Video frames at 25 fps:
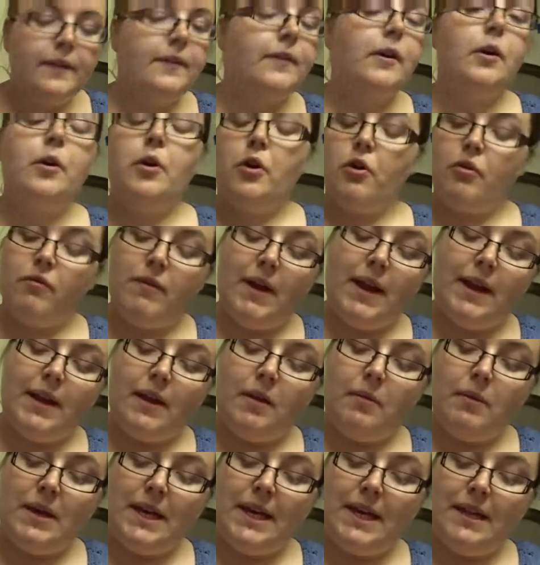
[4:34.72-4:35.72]
So
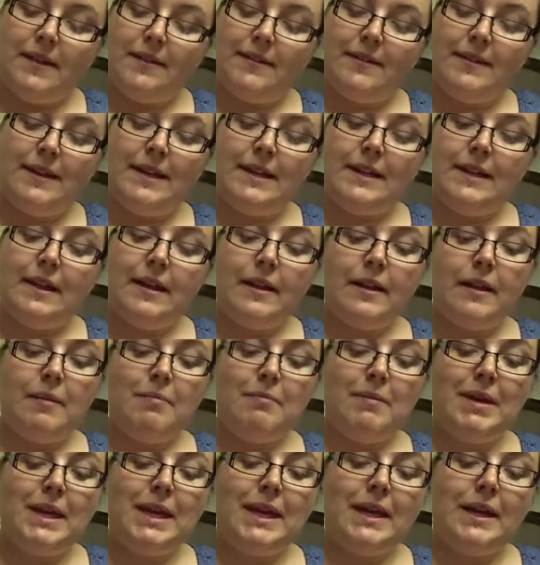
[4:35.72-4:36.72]
already we can see that the
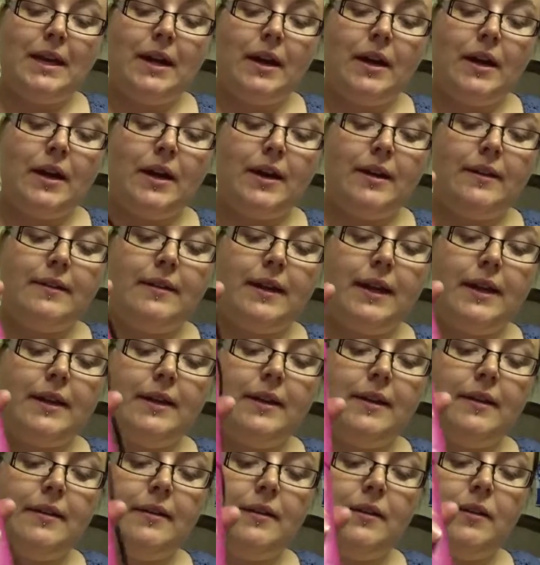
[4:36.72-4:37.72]
mica is
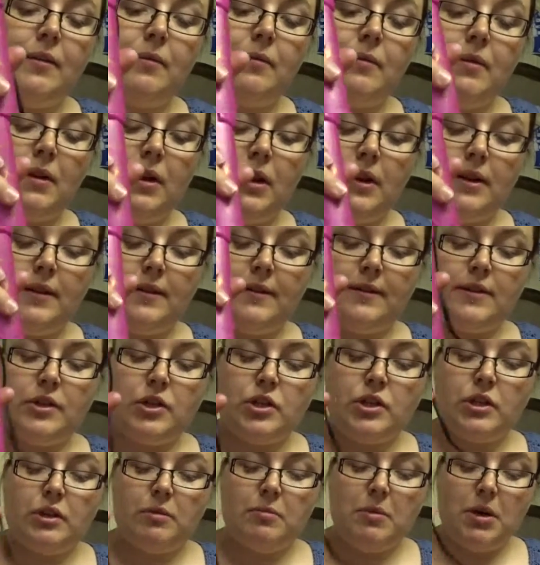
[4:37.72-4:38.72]
adding some
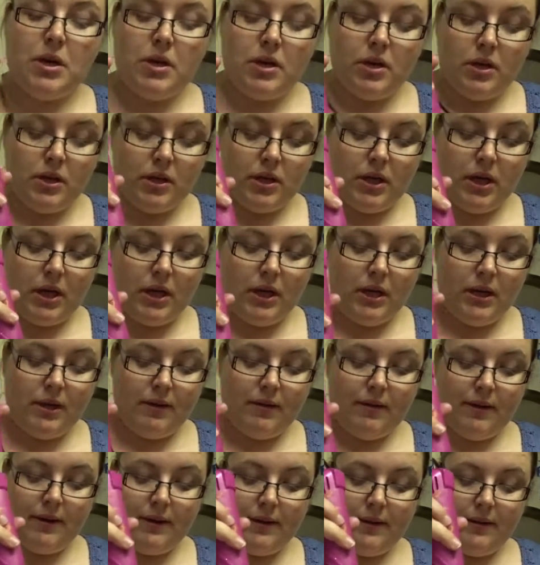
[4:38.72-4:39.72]
nice shimmer and colour
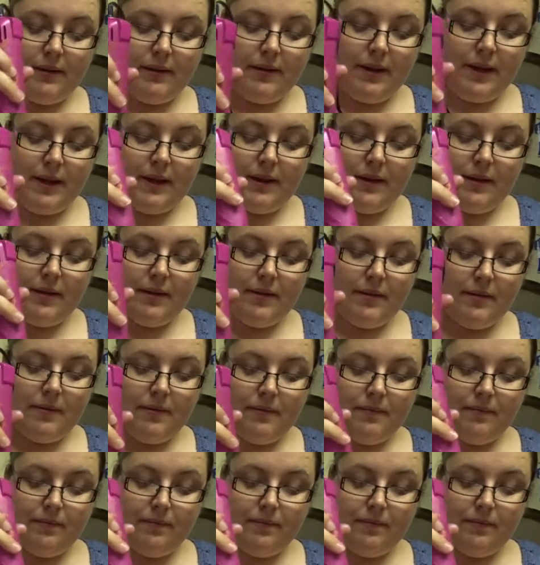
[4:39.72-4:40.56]
in here.